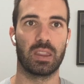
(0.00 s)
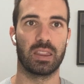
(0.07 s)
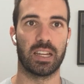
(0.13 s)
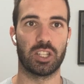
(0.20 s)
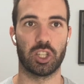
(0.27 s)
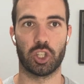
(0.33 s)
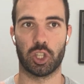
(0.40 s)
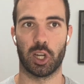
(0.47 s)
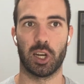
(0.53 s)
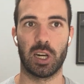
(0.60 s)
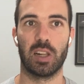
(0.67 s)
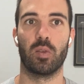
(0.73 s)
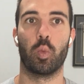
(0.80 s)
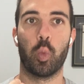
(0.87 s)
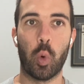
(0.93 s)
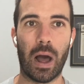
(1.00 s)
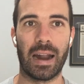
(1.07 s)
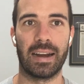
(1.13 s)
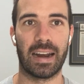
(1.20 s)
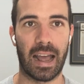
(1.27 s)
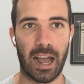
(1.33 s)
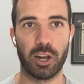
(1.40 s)
that's a total of
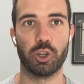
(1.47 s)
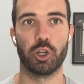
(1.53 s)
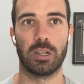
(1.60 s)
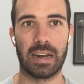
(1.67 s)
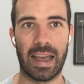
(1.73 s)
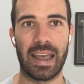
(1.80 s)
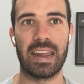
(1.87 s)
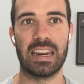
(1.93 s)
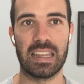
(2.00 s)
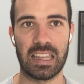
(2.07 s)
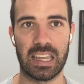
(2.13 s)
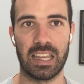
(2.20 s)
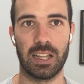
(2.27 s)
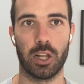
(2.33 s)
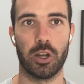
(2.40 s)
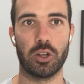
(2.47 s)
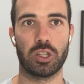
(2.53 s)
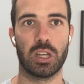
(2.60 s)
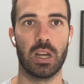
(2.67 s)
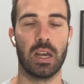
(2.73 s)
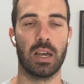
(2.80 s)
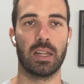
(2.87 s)
180
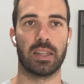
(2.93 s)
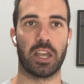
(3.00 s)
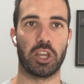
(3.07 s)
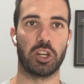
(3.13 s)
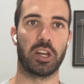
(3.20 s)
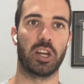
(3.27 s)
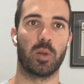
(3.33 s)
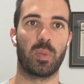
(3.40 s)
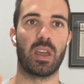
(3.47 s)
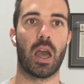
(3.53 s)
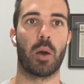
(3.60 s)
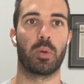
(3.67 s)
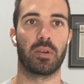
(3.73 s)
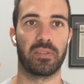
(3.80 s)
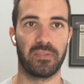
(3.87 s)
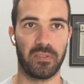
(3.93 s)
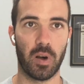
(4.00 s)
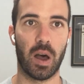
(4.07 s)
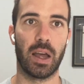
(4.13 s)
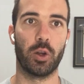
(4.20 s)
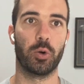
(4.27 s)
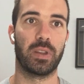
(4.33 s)
kilos that you need to be able to
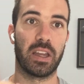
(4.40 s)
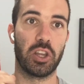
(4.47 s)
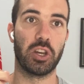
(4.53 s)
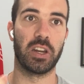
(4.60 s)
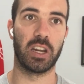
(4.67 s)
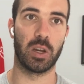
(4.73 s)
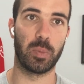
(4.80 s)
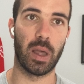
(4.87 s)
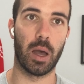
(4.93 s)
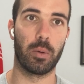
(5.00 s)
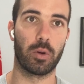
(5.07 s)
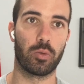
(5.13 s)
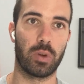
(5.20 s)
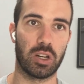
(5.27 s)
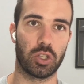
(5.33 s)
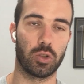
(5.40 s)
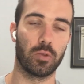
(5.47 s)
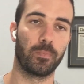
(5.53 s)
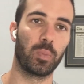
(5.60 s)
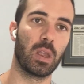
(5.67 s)
fight or that you need to be able to wrestle.